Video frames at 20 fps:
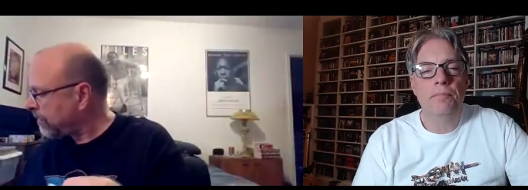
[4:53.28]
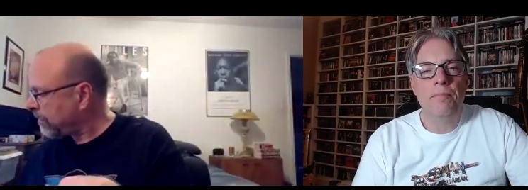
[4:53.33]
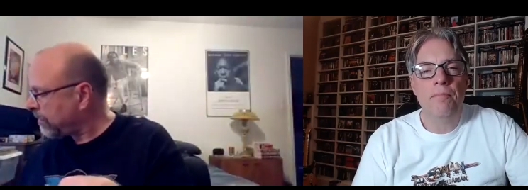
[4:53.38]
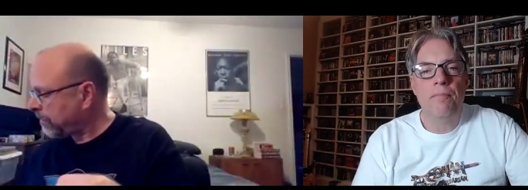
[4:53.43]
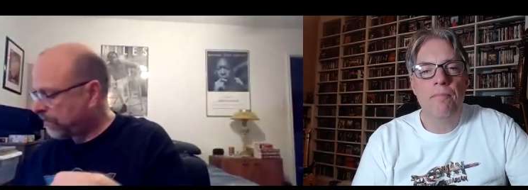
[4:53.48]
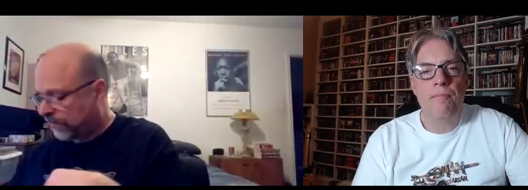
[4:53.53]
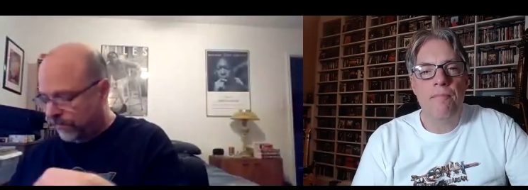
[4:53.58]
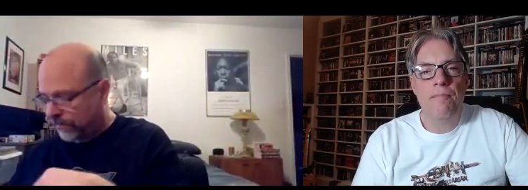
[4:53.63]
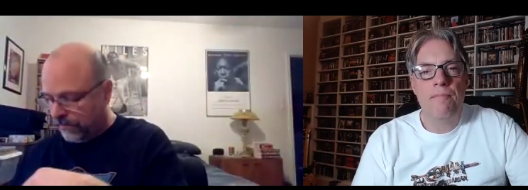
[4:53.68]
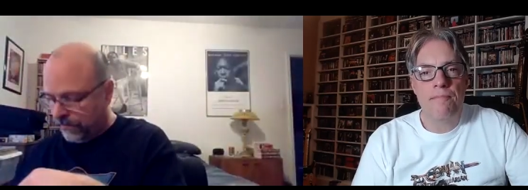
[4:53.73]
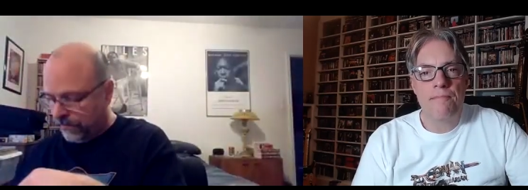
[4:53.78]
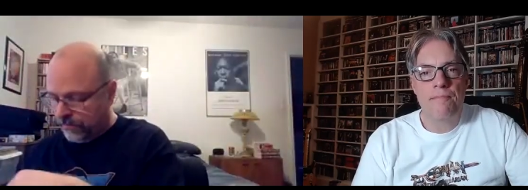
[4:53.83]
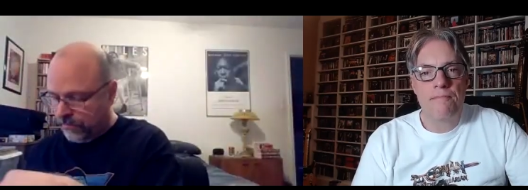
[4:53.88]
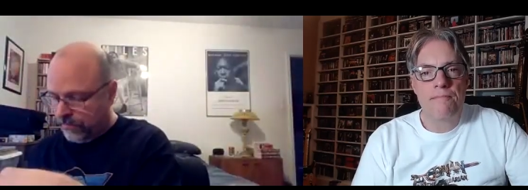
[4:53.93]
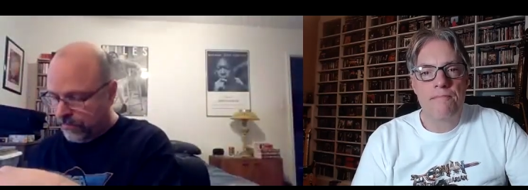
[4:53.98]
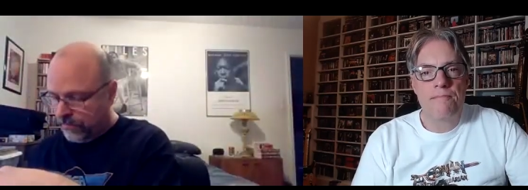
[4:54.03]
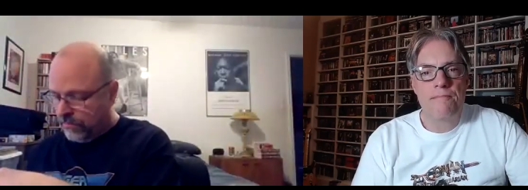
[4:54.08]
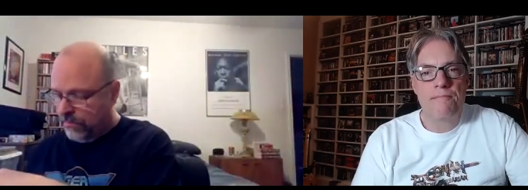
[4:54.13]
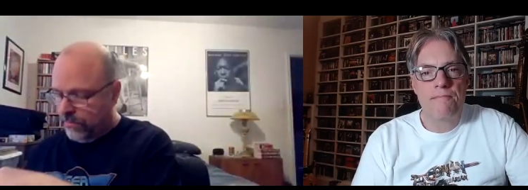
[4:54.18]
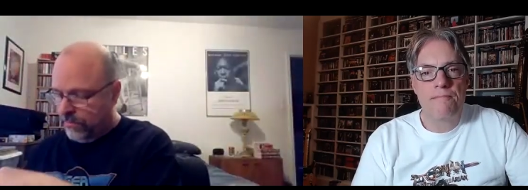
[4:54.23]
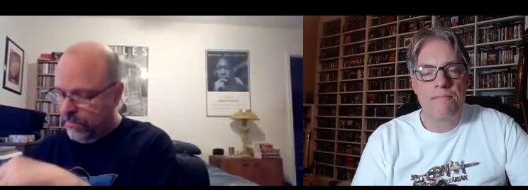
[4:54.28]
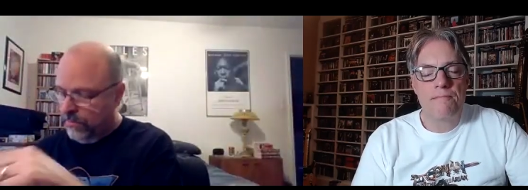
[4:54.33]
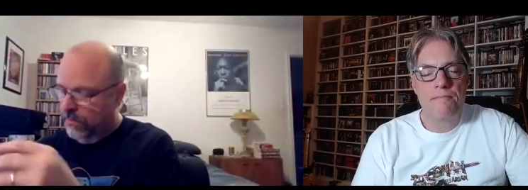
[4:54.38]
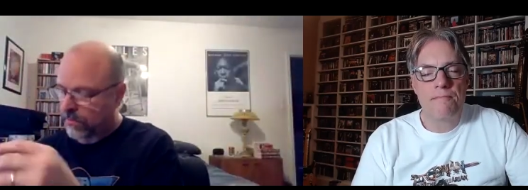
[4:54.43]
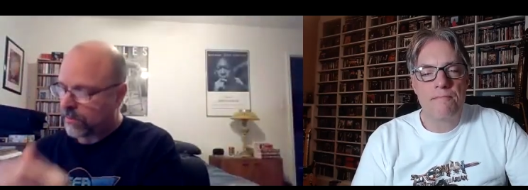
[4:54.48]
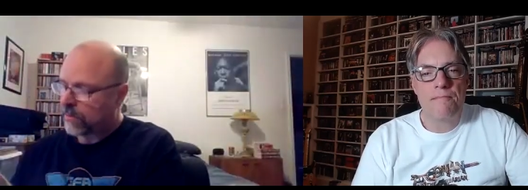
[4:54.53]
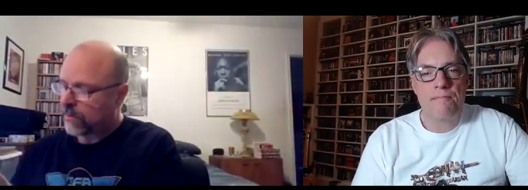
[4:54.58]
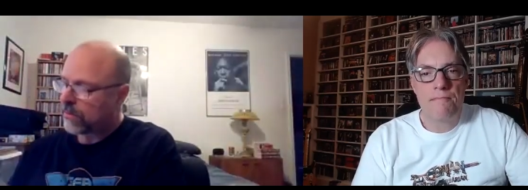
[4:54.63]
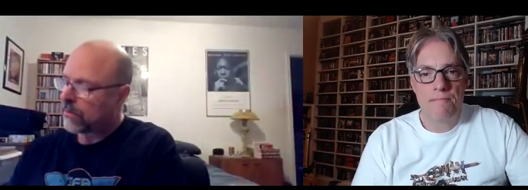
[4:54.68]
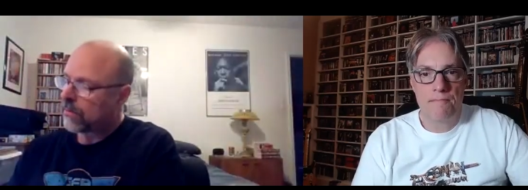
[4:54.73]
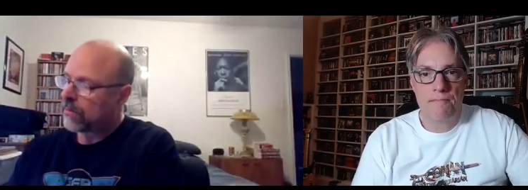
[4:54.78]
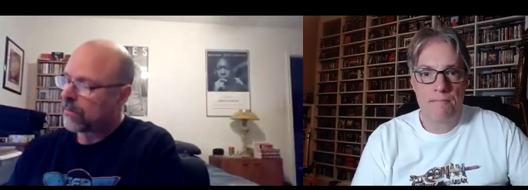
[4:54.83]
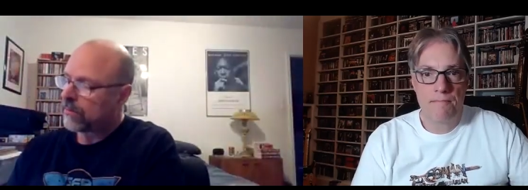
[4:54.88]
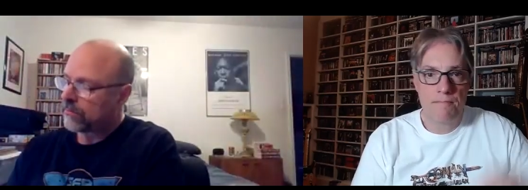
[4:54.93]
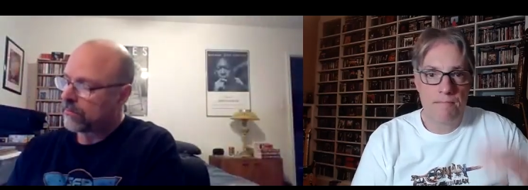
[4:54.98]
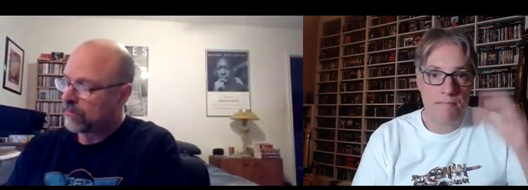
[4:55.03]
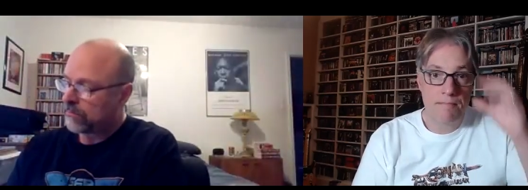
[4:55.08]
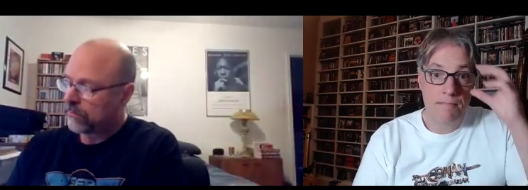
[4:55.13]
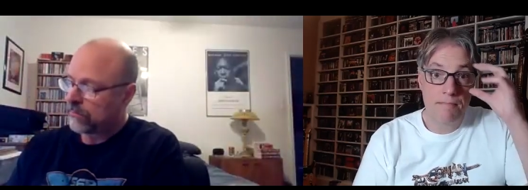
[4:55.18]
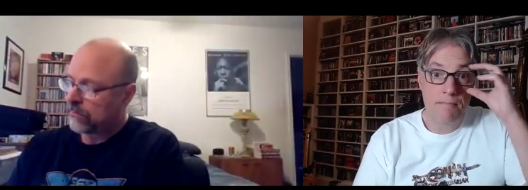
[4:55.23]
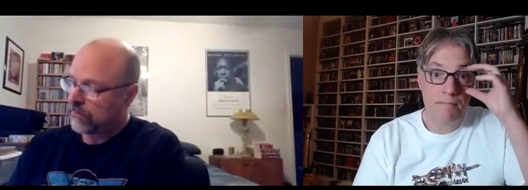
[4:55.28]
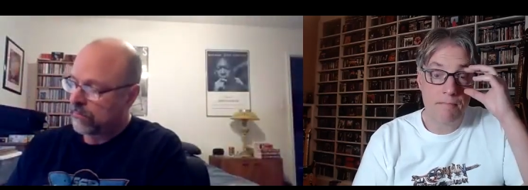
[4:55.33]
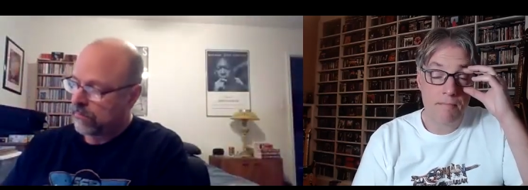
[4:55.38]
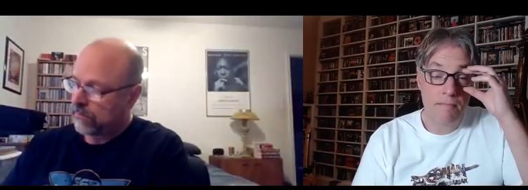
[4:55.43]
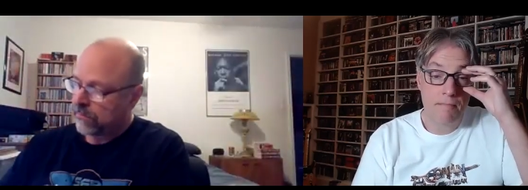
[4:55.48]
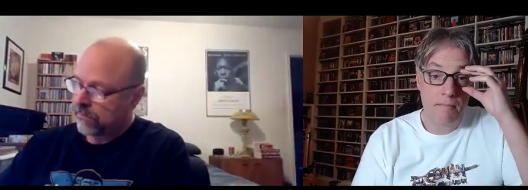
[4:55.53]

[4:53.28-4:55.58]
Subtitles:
Nobody speaks.